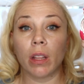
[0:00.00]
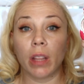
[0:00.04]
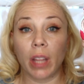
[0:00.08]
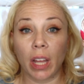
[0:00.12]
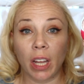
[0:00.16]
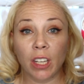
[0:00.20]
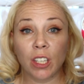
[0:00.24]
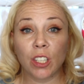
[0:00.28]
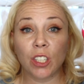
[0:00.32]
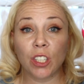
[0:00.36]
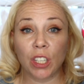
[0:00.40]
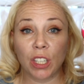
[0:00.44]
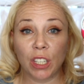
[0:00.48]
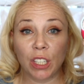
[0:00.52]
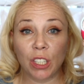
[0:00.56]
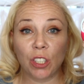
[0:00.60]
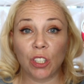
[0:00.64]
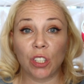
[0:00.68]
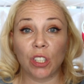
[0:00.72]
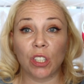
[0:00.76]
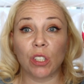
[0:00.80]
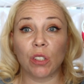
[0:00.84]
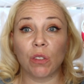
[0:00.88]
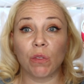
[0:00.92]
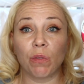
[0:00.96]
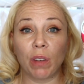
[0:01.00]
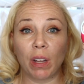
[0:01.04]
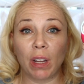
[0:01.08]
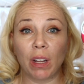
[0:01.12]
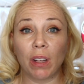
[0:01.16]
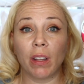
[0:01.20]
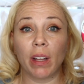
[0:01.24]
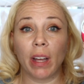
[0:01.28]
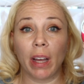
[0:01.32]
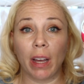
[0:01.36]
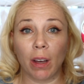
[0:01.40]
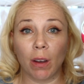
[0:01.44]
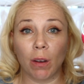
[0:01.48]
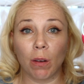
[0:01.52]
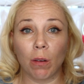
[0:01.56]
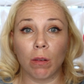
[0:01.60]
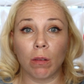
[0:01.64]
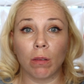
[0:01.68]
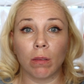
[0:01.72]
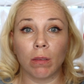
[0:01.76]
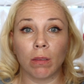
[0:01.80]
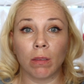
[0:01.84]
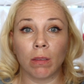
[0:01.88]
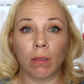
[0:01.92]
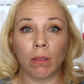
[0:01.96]
That shit just fell
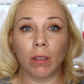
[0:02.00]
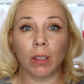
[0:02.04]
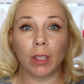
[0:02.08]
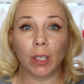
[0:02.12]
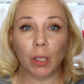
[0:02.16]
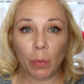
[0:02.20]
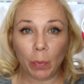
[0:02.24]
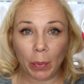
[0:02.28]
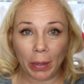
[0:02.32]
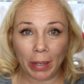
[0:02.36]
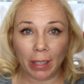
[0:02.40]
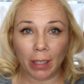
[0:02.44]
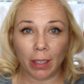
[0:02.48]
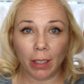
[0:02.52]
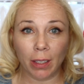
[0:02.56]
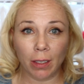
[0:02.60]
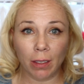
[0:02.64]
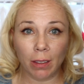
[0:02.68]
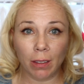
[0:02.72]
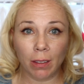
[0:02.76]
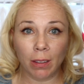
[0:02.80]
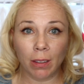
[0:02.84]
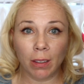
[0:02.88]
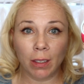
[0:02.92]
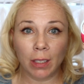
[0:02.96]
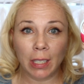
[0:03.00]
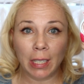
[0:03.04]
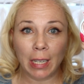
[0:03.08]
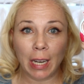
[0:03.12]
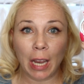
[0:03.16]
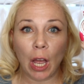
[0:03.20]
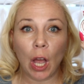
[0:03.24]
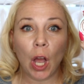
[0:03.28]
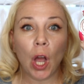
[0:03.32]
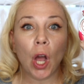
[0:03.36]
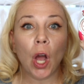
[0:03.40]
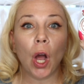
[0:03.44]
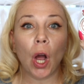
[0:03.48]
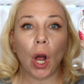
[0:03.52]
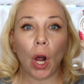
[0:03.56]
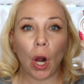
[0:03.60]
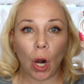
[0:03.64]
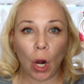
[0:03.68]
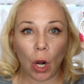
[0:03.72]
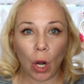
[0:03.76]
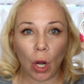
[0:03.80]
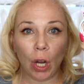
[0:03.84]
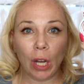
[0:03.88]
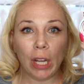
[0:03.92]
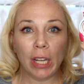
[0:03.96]
out the pot
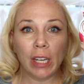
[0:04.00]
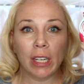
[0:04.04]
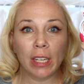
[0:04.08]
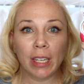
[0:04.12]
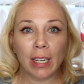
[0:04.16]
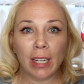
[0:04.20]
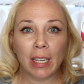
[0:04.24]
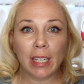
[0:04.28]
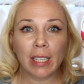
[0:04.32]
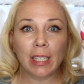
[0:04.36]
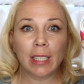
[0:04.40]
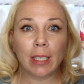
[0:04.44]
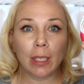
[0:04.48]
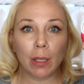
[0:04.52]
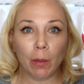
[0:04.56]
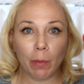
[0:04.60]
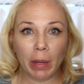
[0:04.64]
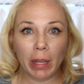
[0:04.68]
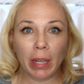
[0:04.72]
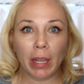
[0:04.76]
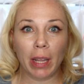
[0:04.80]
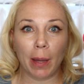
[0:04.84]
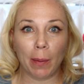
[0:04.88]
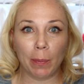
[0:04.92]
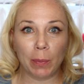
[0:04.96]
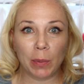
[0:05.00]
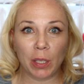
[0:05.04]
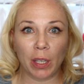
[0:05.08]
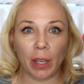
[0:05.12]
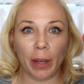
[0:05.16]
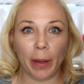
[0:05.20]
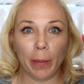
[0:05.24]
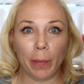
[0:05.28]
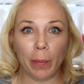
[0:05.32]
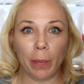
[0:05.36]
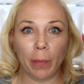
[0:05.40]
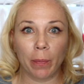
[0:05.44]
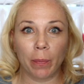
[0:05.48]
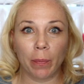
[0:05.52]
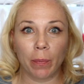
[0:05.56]
on to my laptop.